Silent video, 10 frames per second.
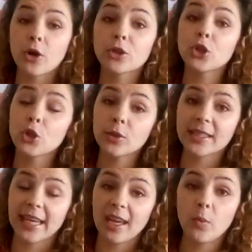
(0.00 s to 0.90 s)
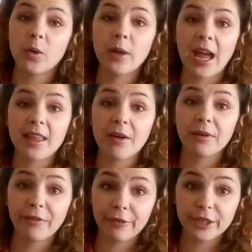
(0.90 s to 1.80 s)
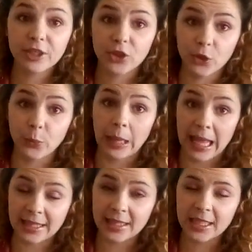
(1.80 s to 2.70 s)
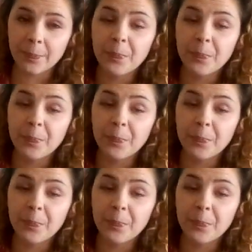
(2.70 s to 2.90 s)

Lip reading: Tuesday, when we had our first Zoom lesson,